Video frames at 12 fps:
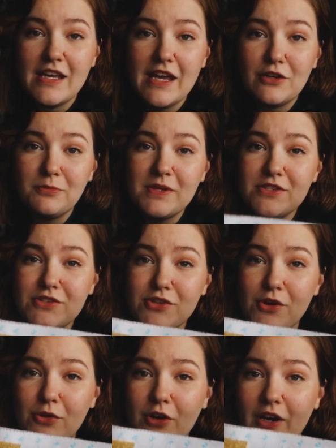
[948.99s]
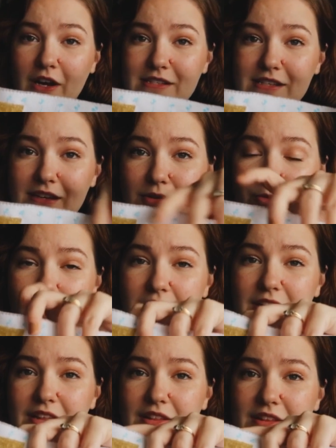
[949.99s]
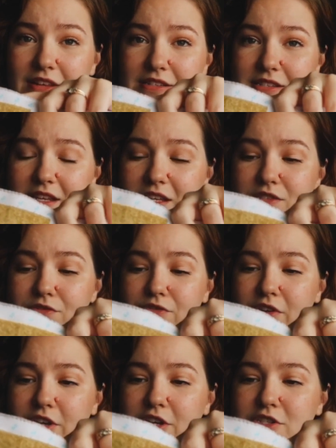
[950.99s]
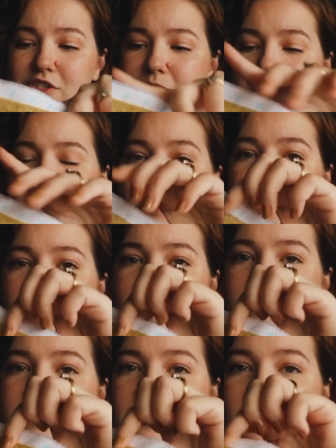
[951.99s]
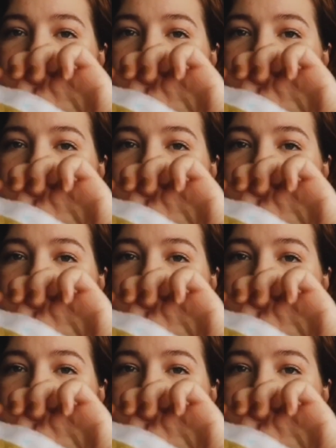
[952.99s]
It'll be so crazy when this is finished because